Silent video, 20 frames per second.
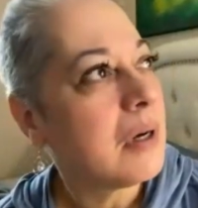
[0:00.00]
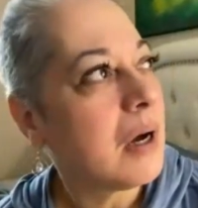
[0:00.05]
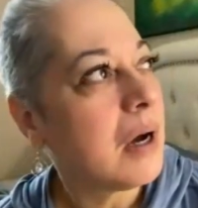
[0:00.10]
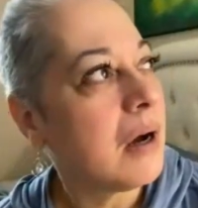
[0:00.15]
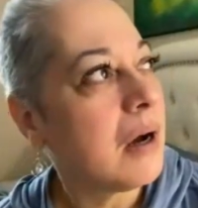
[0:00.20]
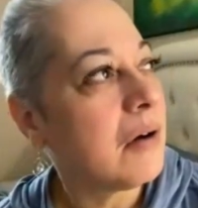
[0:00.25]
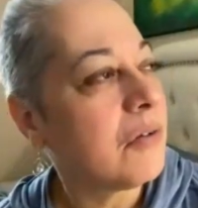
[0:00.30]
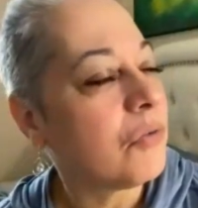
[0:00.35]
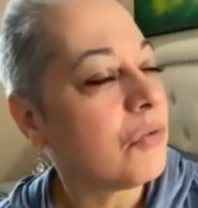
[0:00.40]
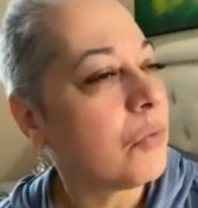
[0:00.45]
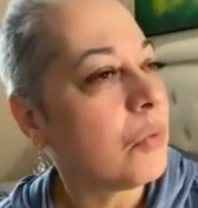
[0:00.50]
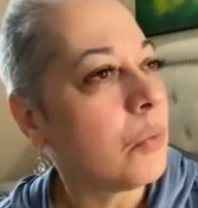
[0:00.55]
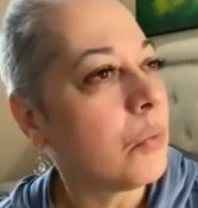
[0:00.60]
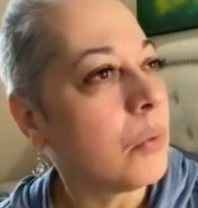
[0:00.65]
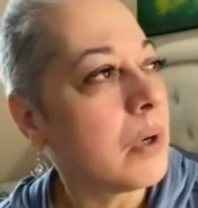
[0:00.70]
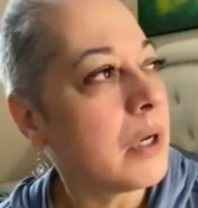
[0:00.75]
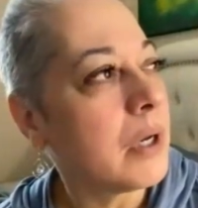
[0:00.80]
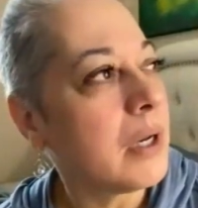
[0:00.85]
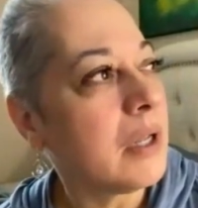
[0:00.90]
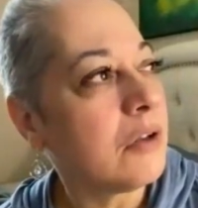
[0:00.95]
of
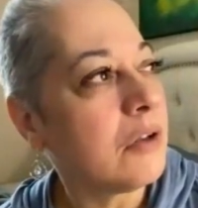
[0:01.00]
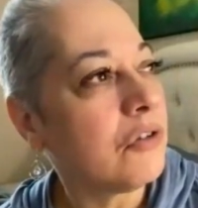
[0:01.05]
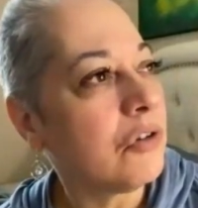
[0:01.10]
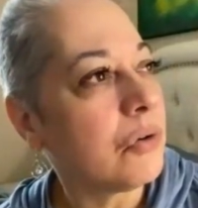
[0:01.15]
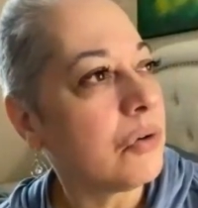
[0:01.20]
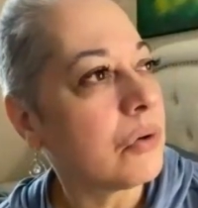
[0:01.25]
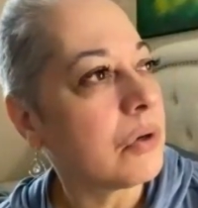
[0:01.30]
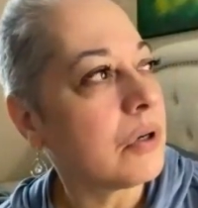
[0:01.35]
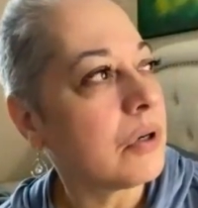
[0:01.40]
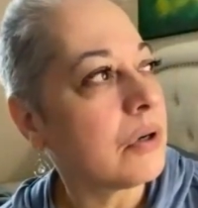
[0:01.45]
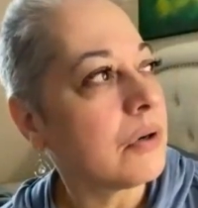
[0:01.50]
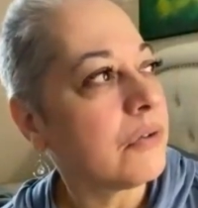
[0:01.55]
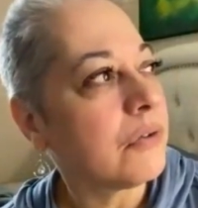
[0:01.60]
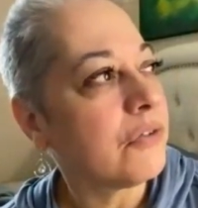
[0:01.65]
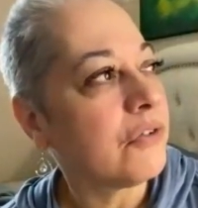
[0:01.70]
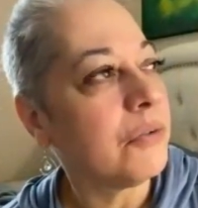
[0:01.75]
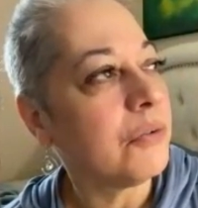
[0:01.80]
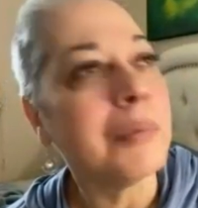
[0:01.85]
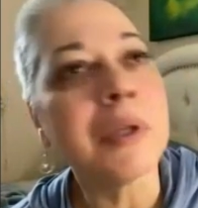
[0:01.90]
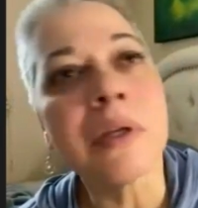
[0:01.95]
what is your
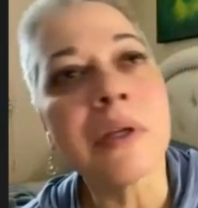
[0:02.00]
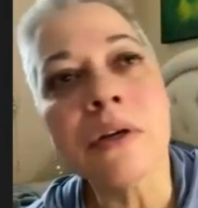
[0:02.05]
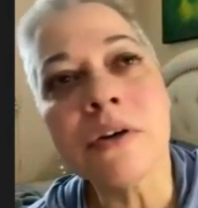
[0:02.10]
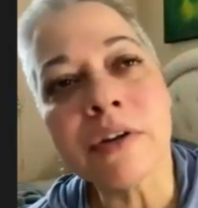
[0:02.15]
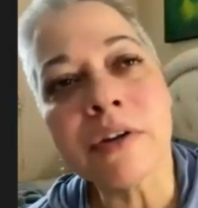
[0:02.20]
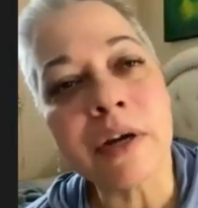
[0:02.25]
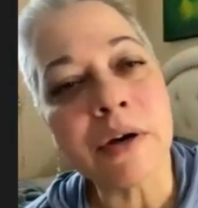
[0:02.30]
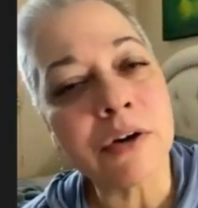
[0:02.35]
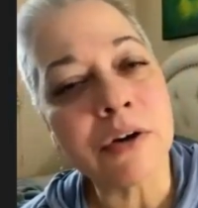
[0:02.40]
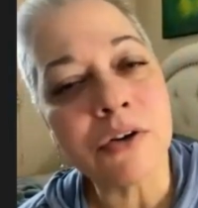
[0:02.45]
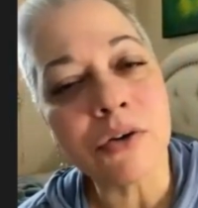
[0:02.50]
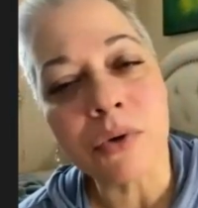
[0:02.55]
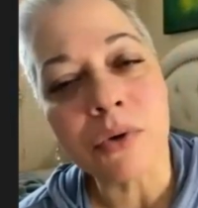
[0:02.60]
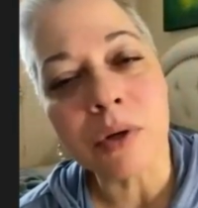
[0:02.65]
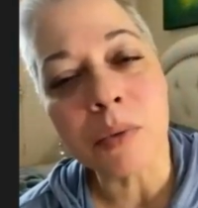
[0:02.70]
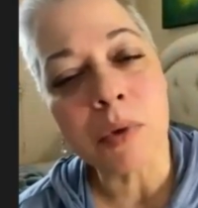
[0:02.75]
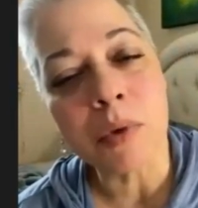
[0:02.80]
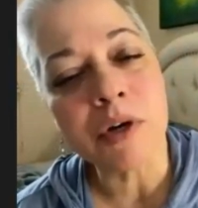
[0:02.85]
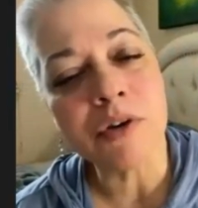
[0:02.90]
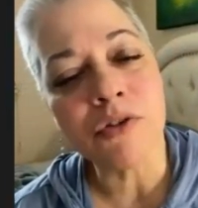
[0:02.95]
familiar territory,
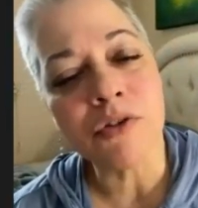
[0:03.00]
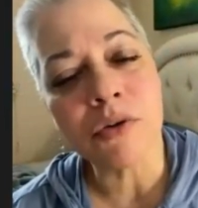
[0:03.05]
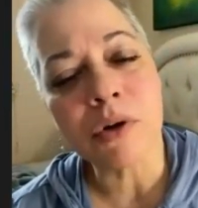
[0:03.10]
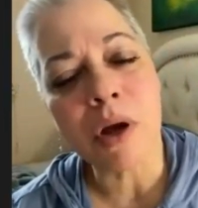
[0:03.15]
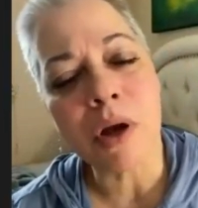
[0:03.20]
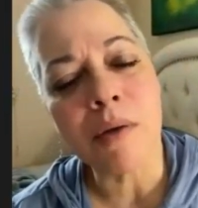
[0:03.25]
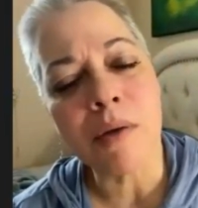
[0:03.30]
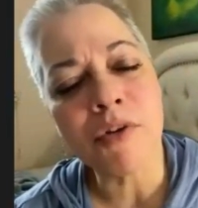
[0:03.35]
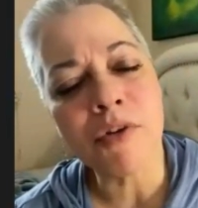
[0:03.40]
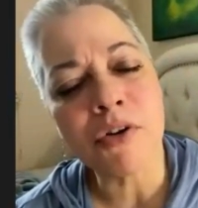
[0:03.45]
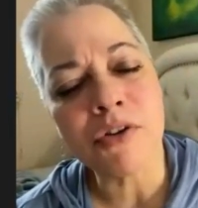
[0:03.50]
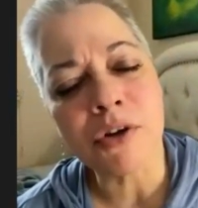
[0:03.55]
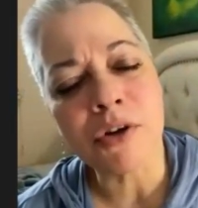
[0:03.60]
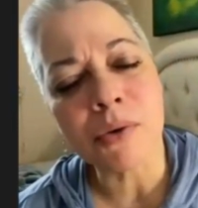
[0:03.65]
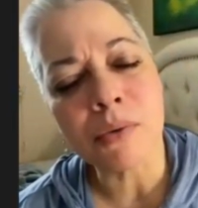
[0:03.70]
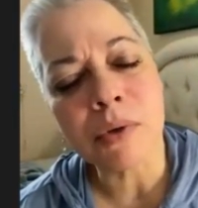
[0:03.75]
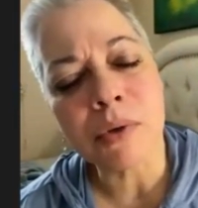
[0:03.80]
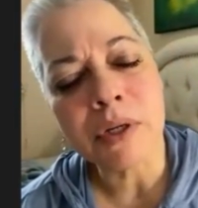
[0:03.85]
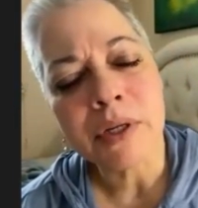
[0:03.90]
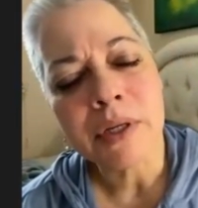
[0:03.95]
what is your comfort
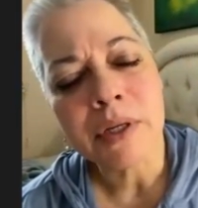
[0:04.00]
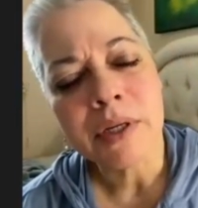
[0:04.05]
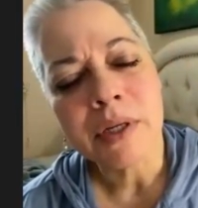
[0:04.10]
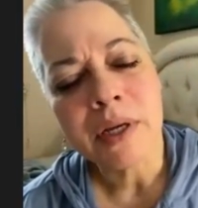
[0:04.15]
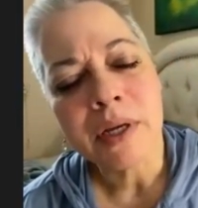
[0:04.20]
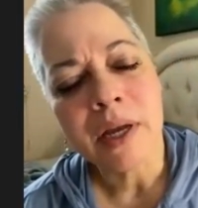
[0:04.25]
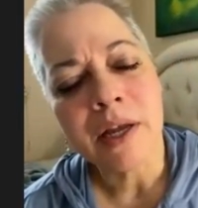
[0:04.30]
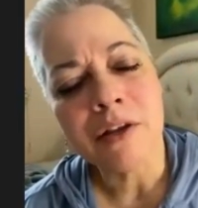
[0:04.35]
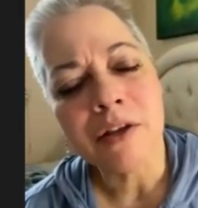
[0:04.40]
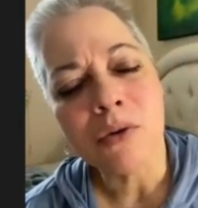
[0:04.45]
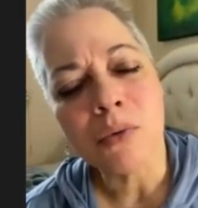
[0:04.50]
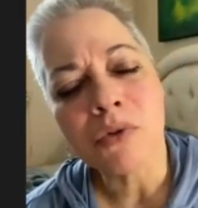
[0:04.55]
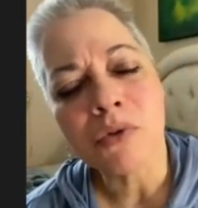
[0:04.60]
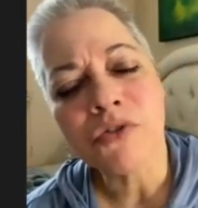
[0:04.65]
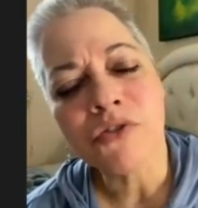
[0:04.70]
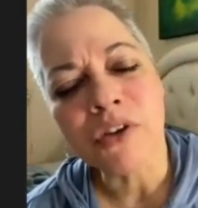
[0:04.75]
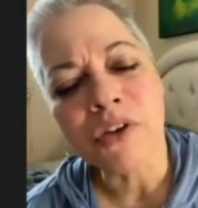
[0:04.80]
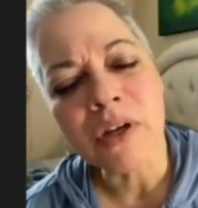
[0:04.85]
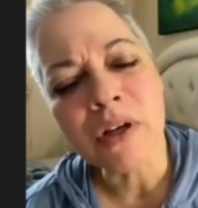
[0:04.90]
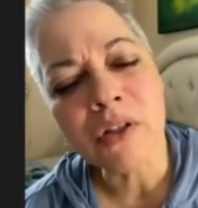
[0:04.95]
zone, and you will
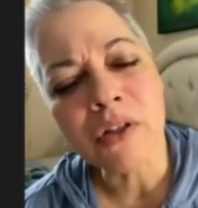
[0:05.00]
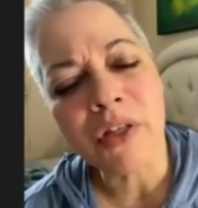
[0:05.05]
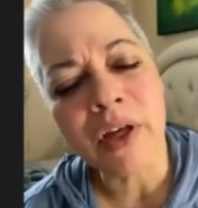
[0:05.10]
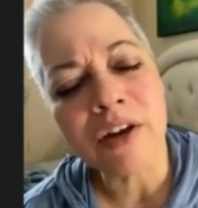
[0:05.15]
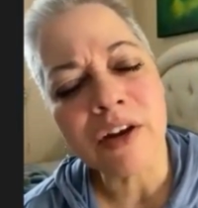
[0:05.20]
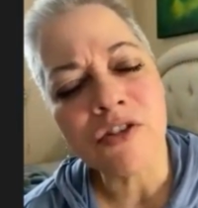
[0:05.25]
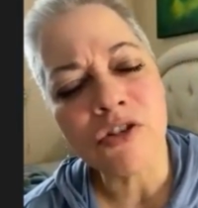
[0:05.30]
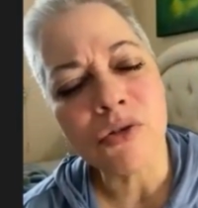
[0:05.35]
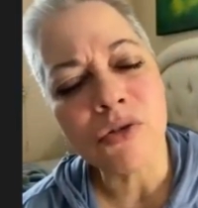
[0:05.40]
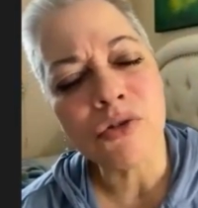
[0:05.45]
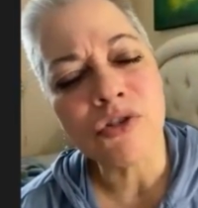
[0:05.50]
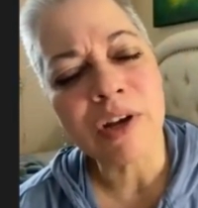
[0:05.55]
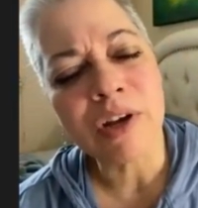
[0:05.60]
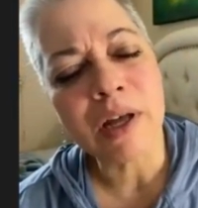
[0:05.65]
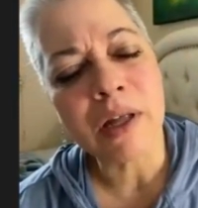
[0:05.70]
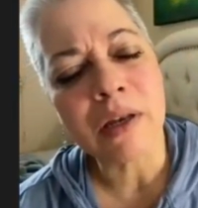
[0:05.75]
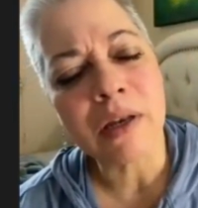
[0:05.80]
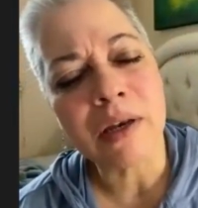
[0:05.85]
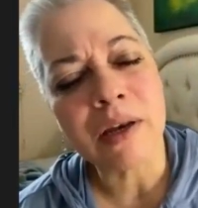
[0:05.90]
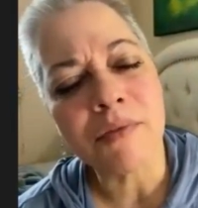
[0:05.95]
feel that you
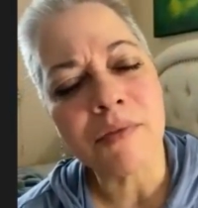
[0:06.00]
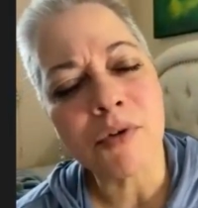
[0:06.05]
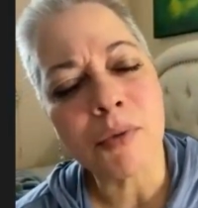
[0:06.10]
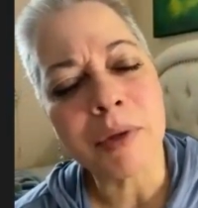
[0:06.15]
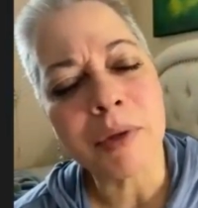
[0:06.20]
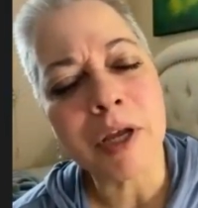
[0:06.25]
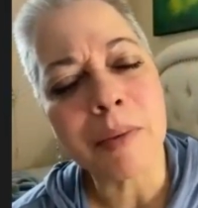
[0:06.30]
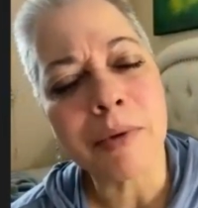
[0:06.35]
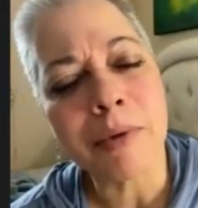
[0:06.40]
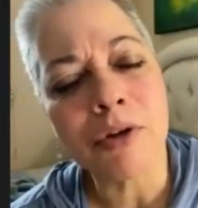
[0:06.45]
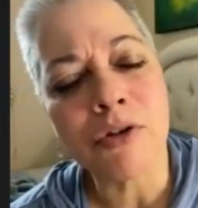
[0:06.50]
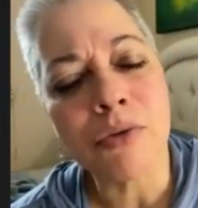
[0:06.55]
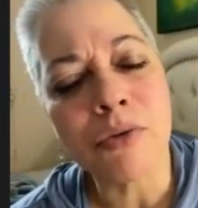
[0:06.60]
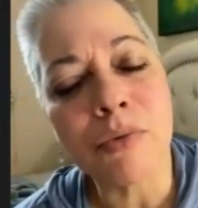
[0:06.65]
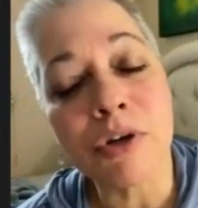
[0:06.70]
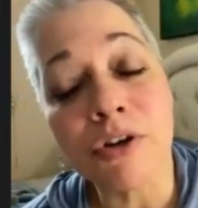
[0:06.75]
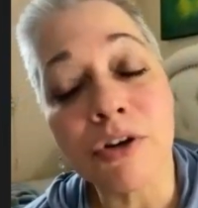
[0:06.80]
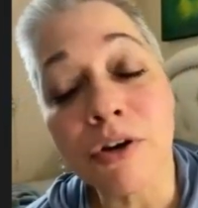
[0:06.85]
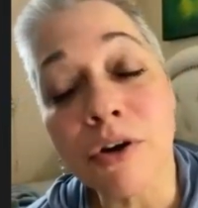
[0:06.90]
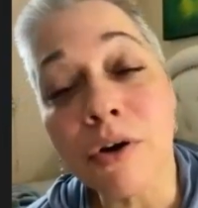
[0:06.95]
shall never be able to
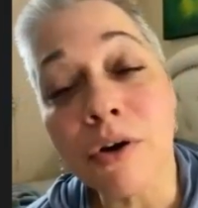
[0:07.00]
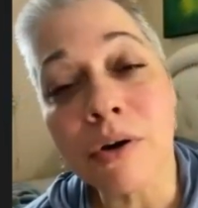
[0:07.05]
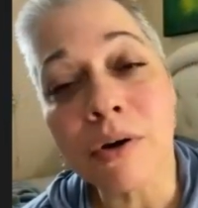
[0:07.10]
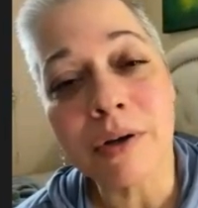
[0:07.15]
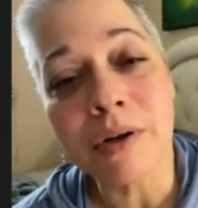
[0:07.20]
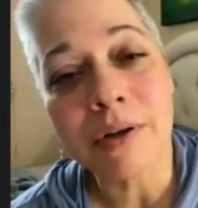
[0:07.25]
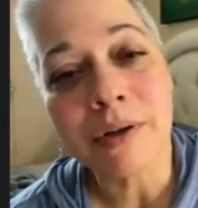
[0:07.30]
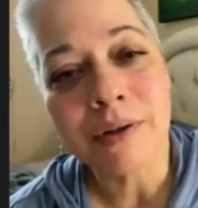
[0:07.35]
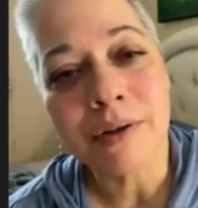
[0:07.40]
return.